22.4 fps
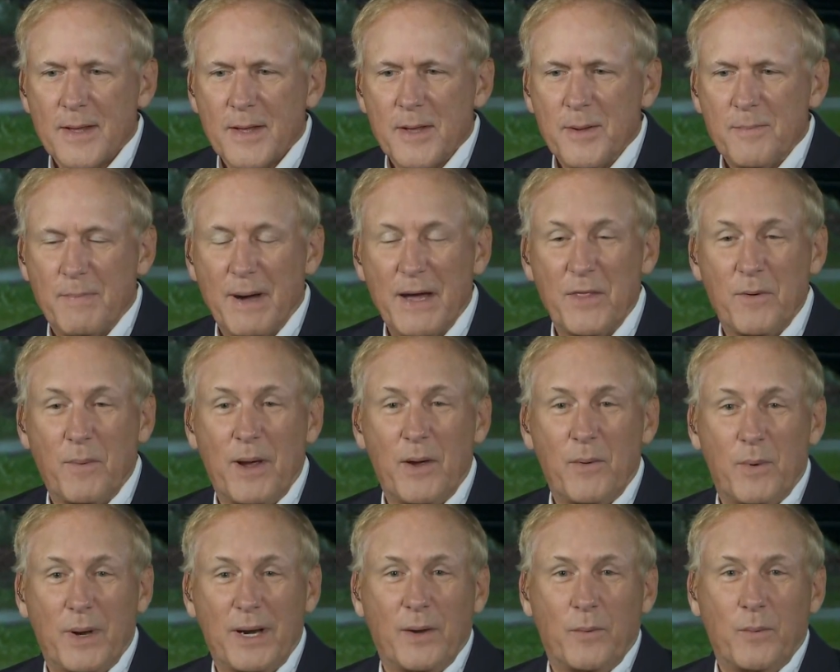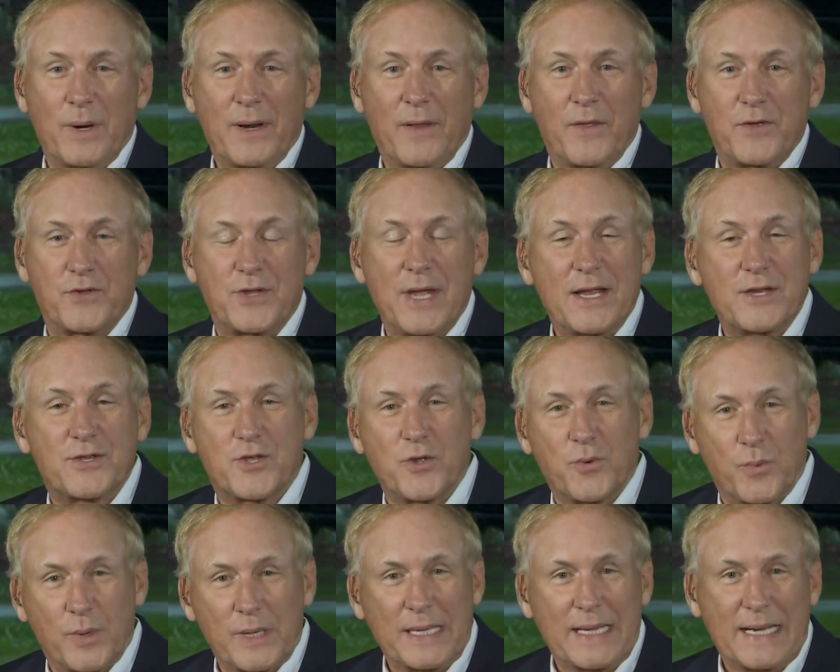By the way, one of the scents that
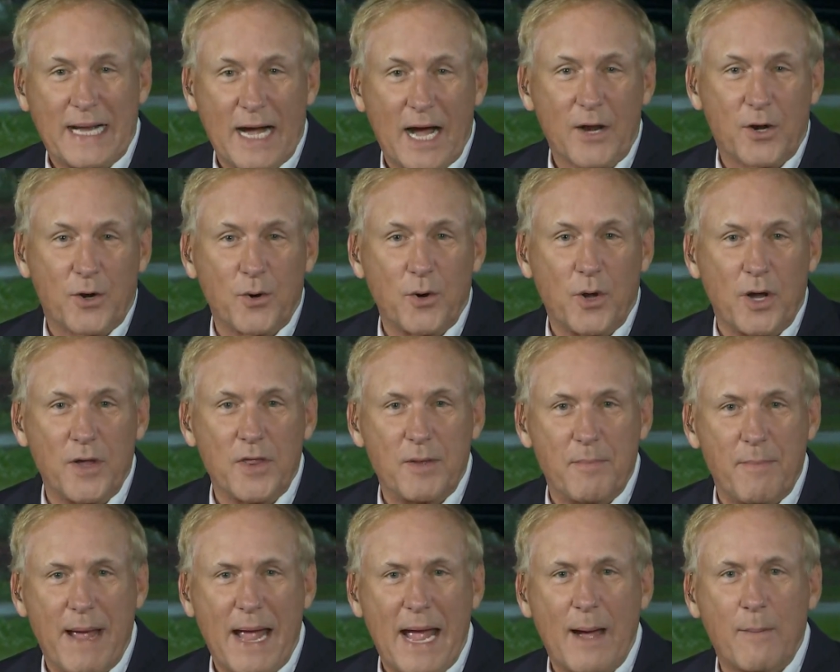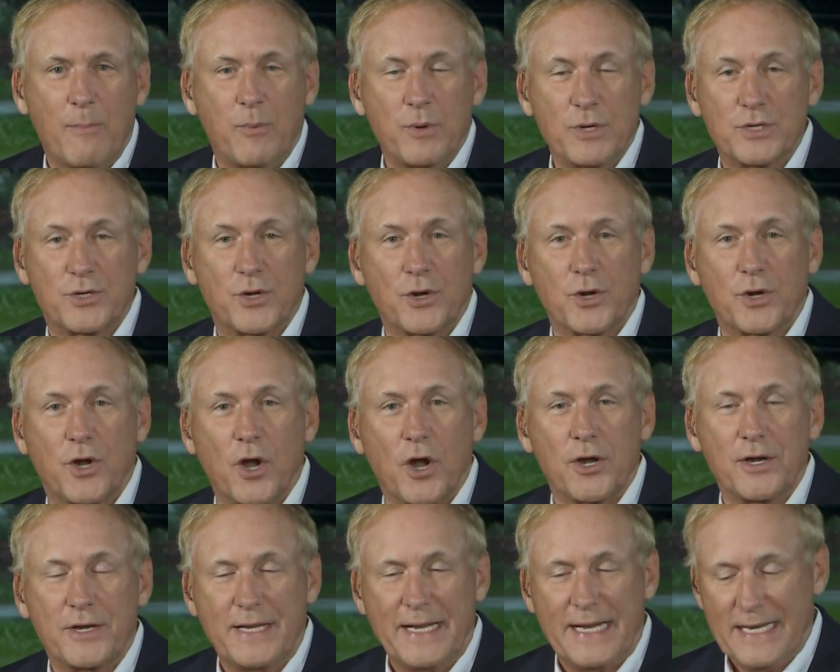really got her on the map was her
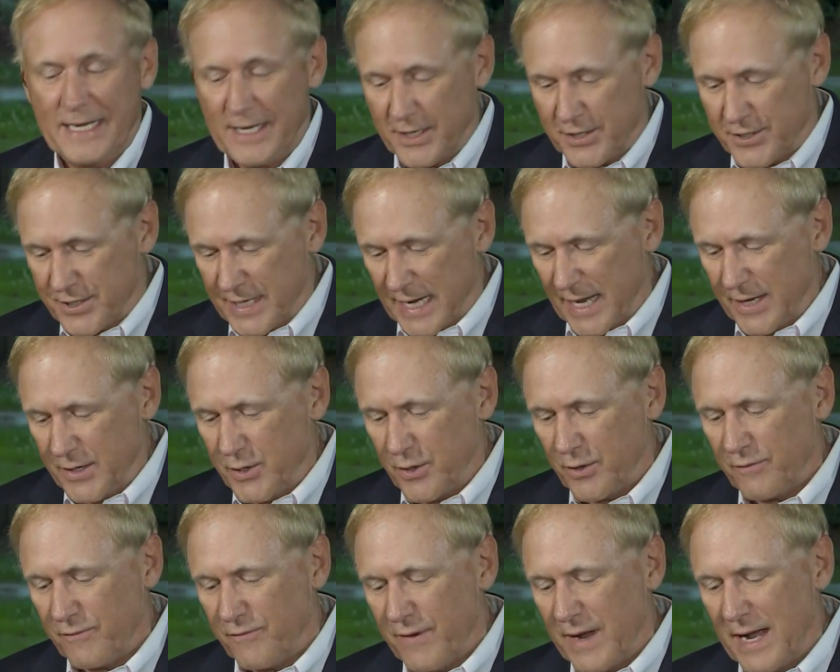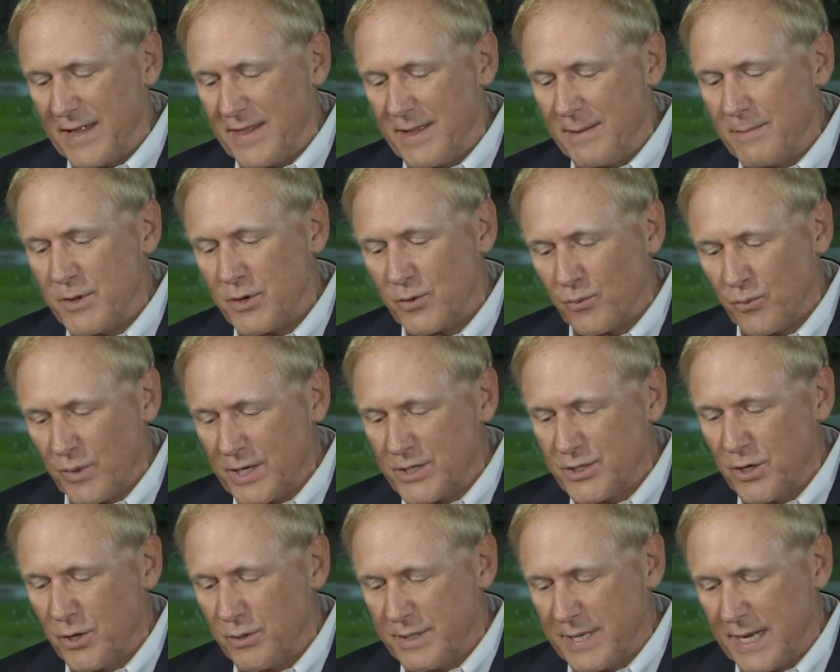gardenia scent. You can find them in
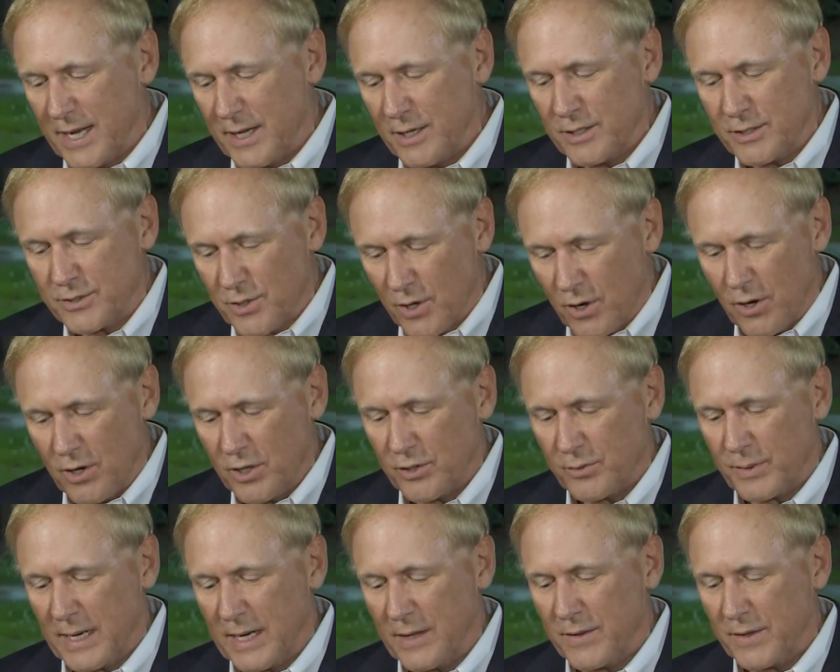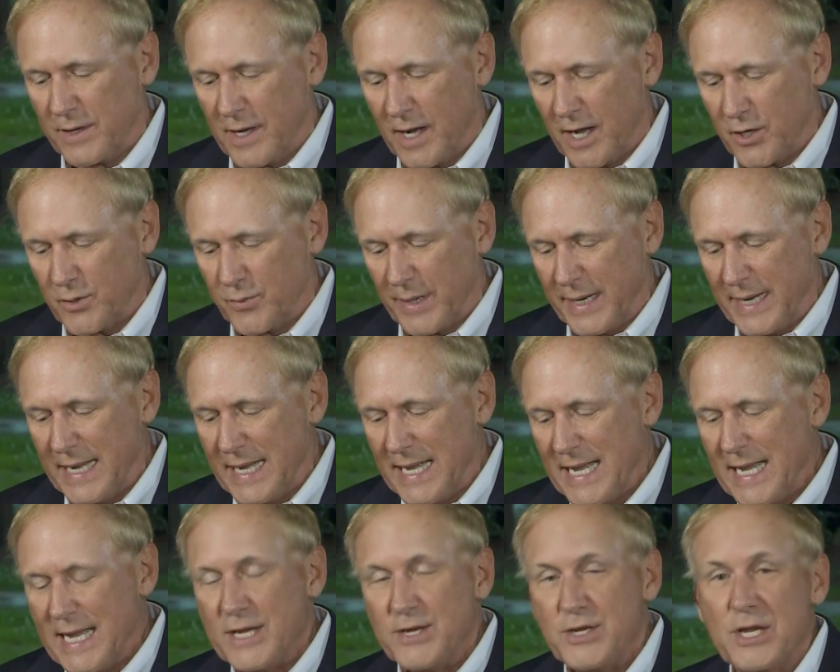Ritz hotels all around the country.
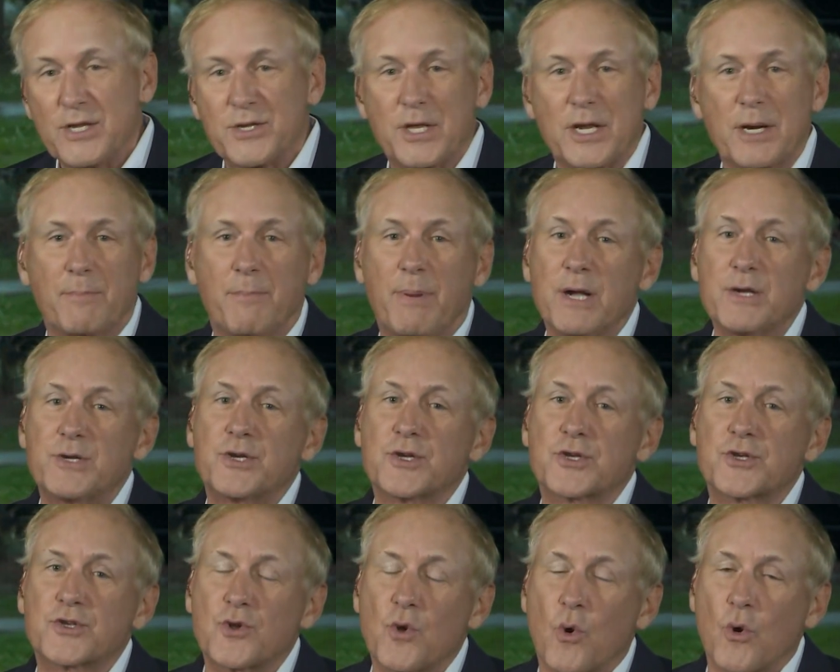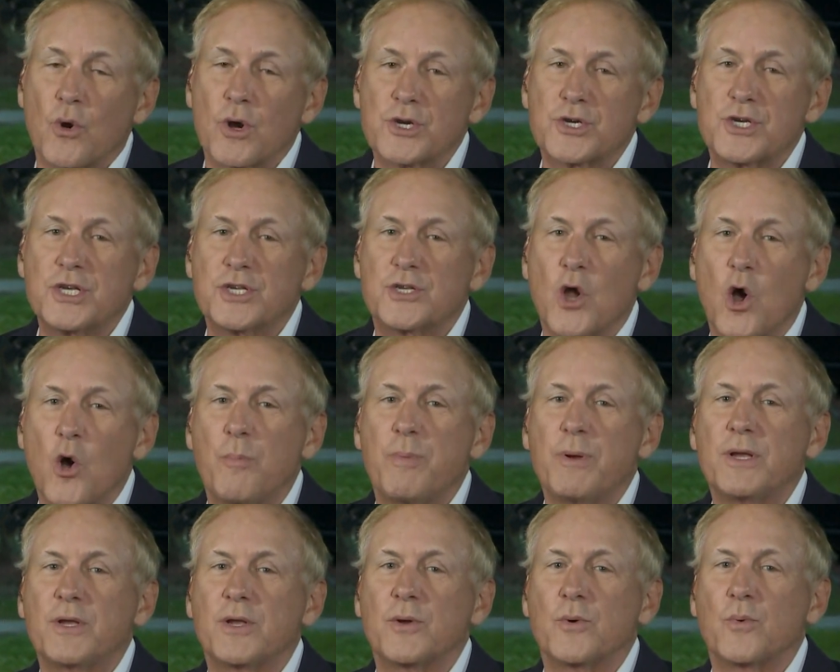She's in a bunch of stores. She's
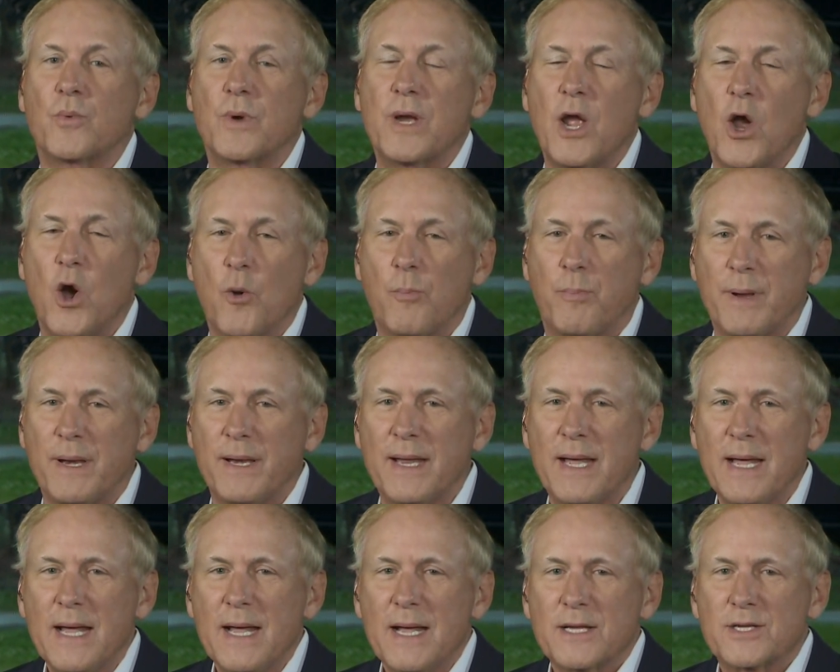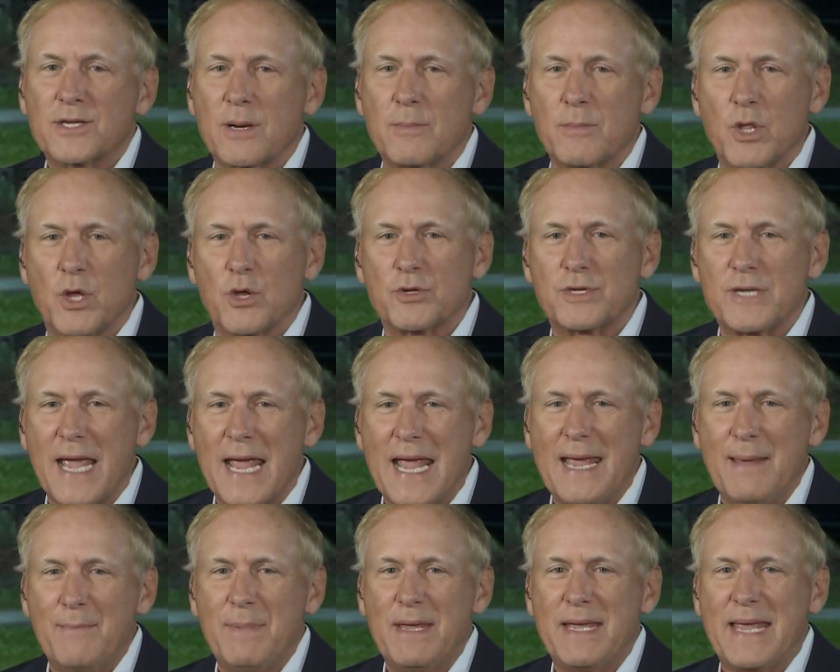hoping to reopen some of those
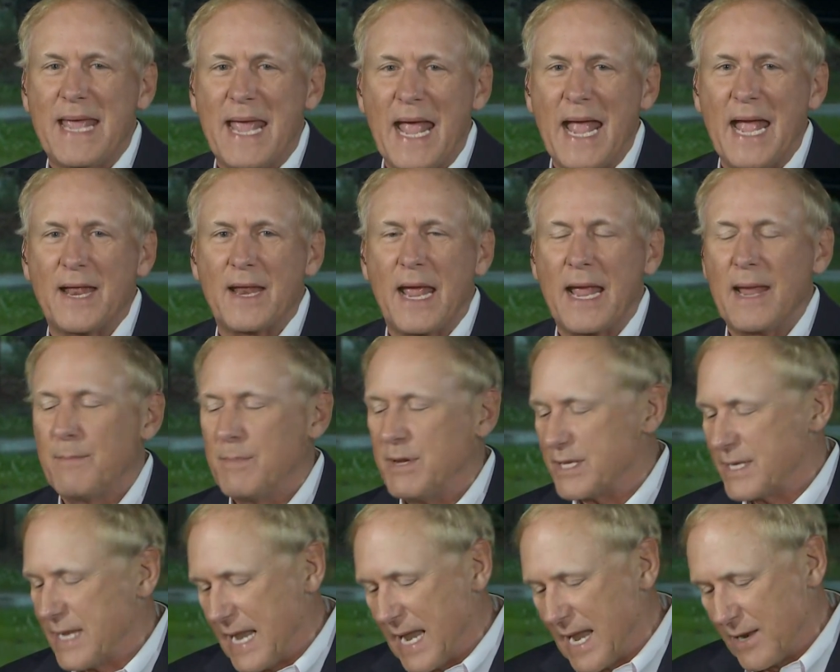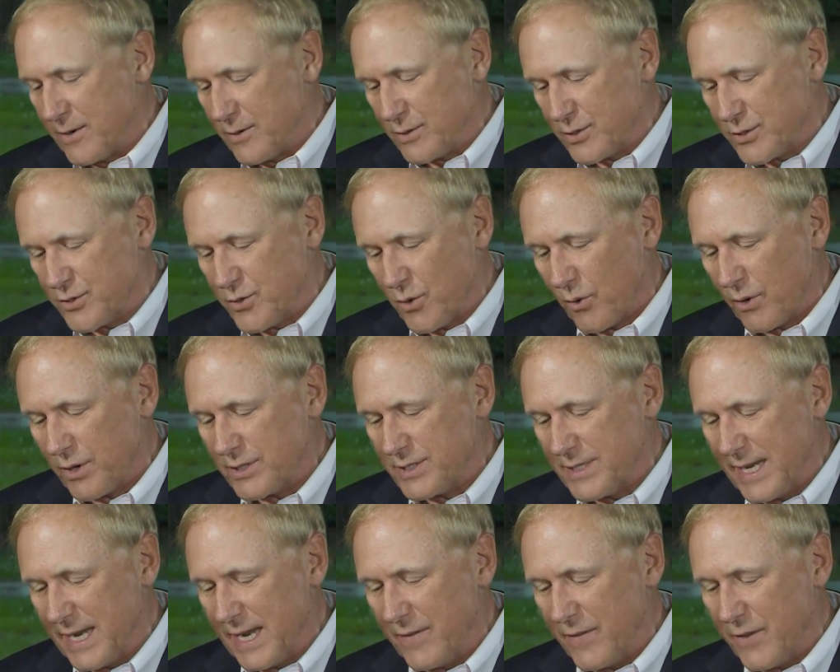Amy's Candle stores
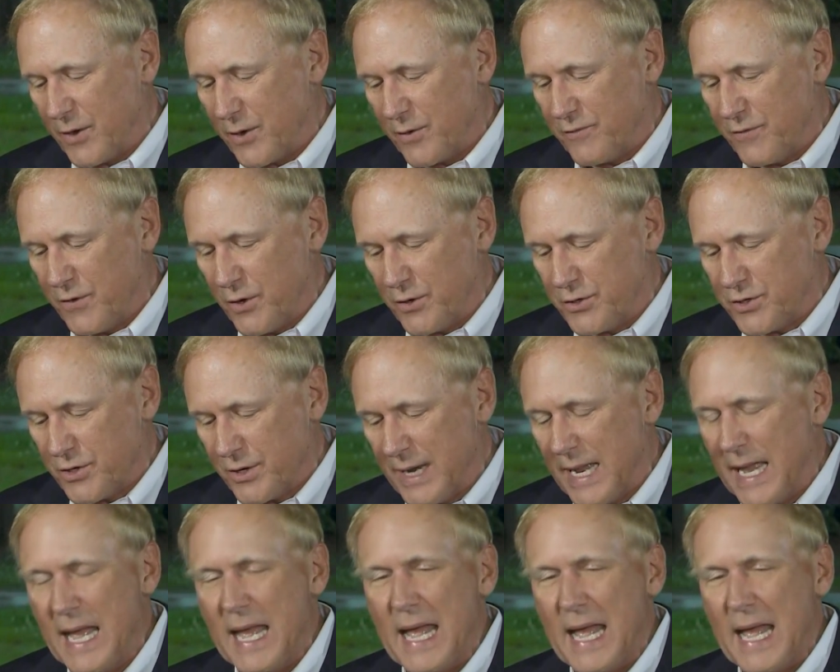in the near future.